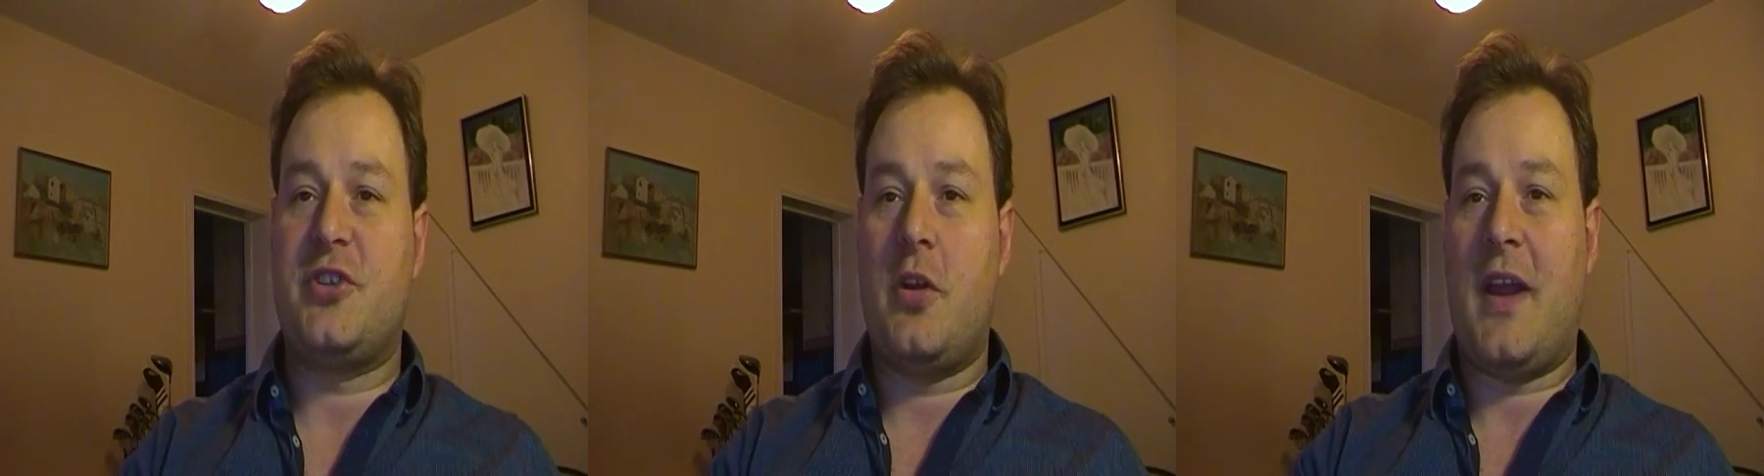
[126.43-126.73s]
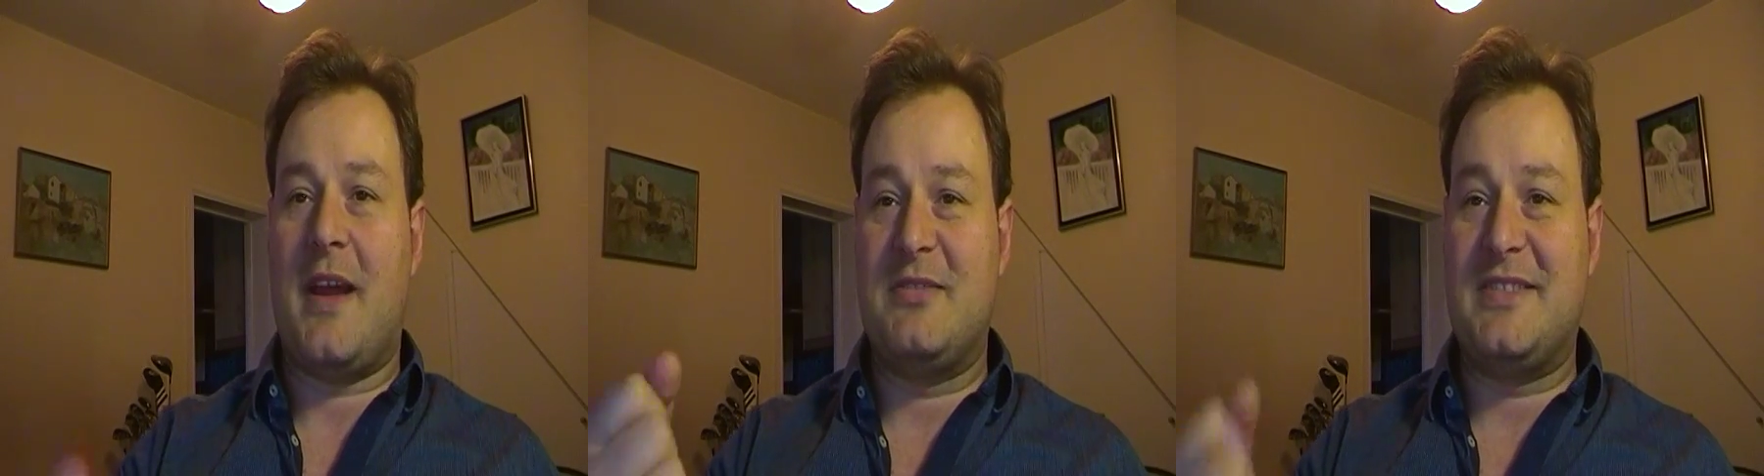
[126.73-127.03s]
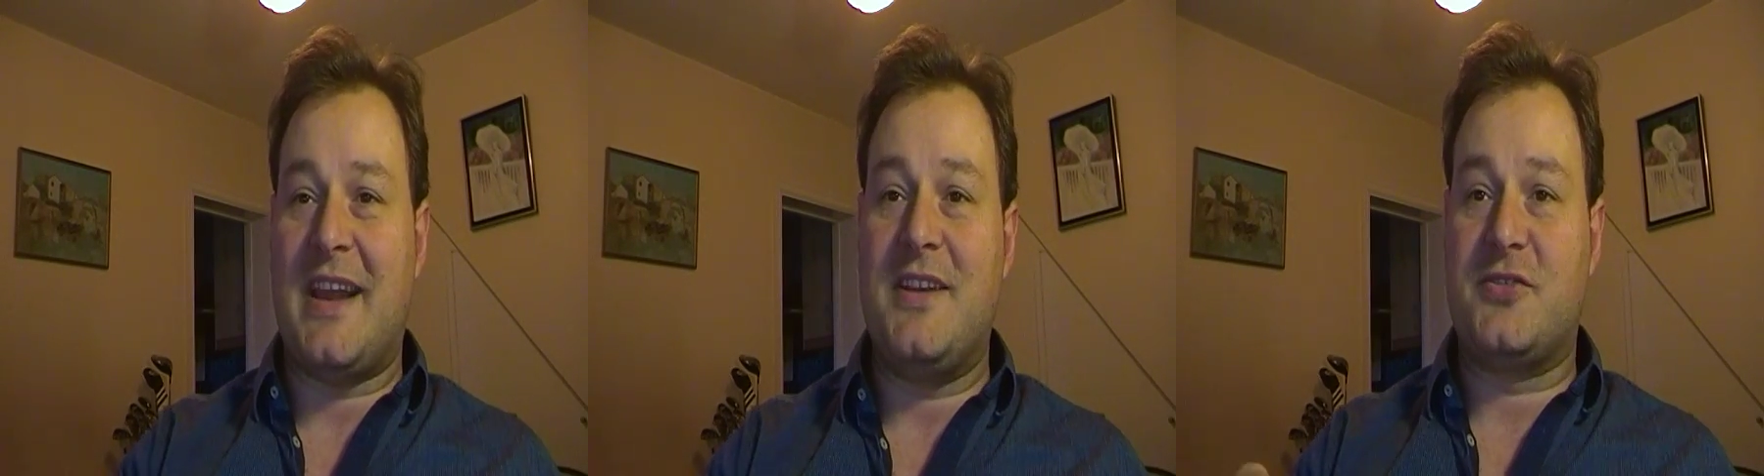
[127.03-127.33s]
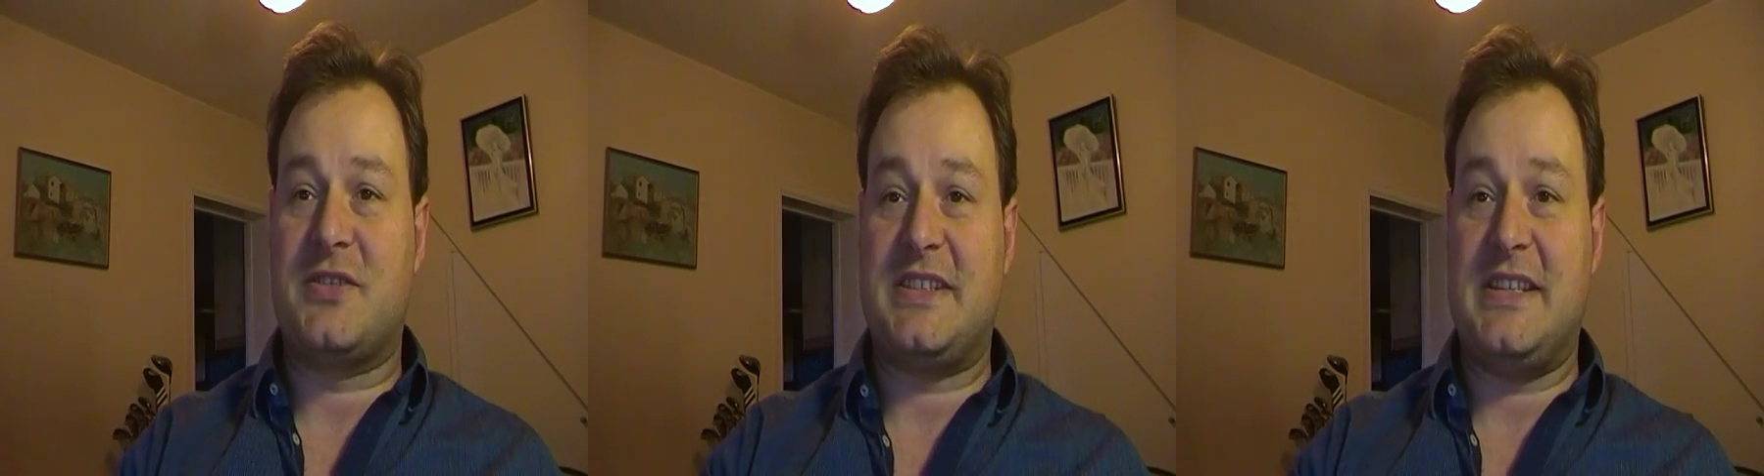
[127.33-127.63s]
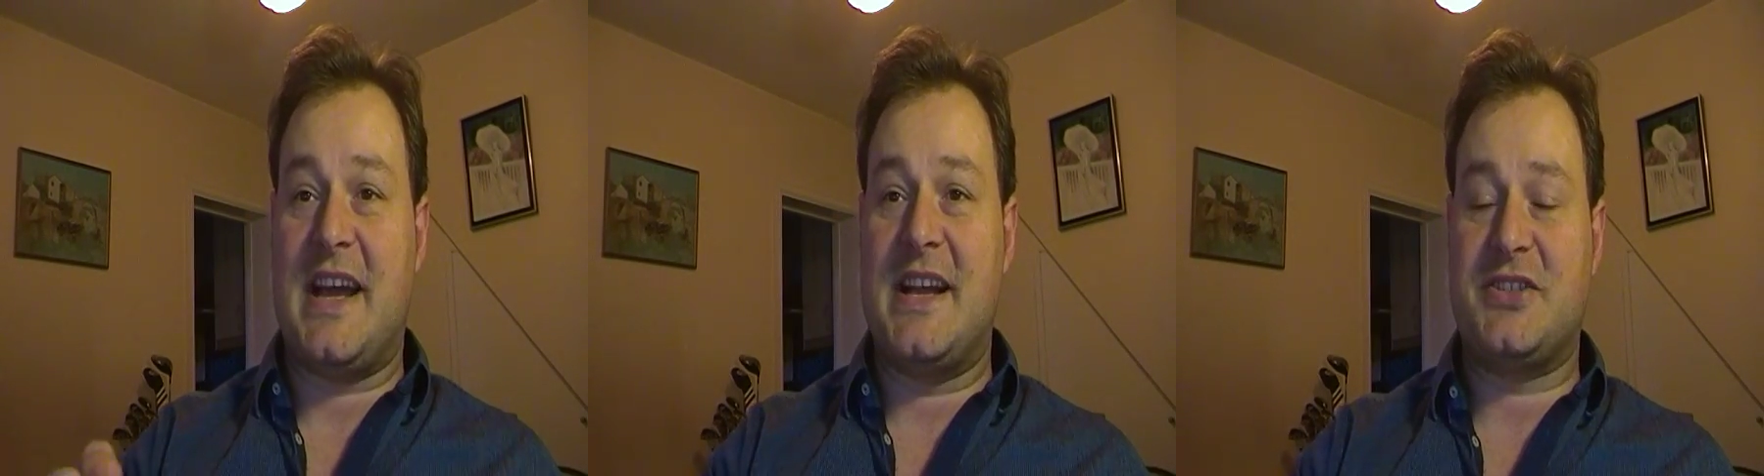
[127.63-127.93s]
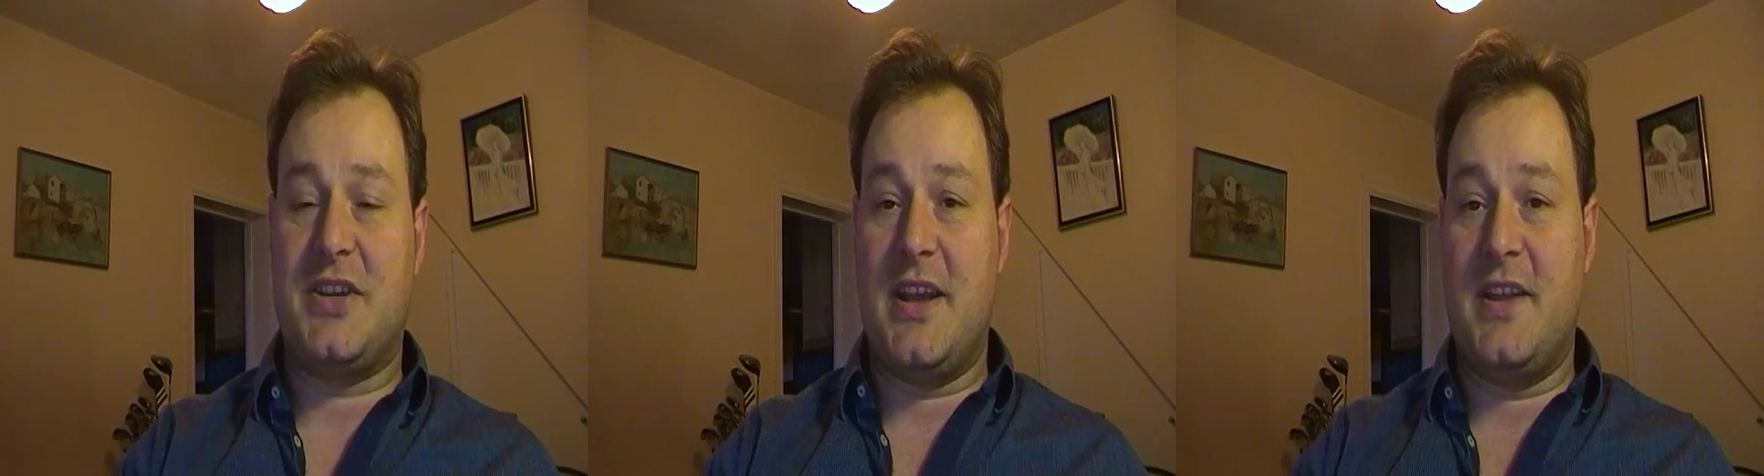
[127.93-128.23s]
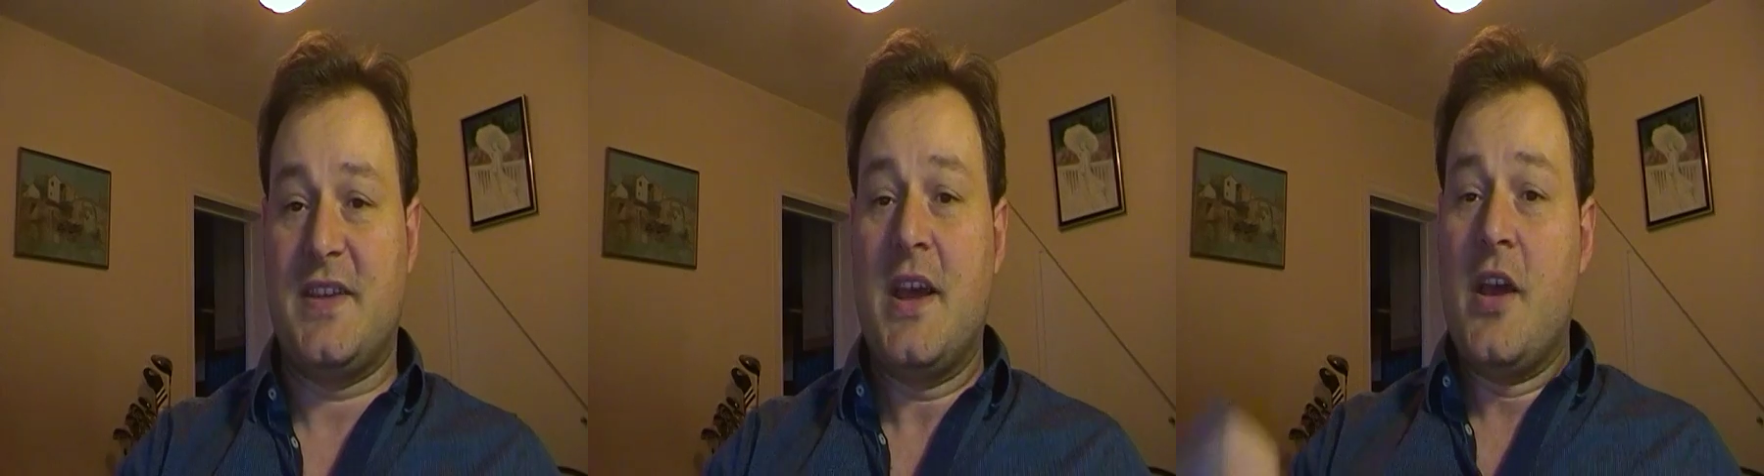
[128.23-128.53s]
showed how dangerous he actually
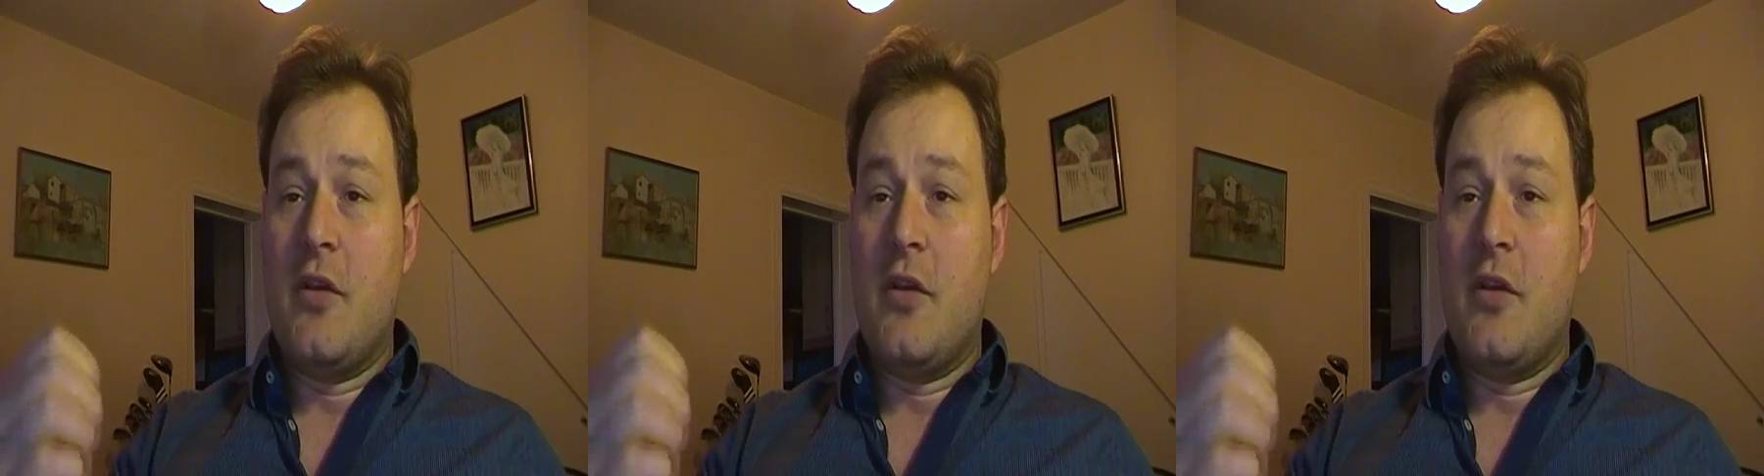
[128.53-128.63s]
is,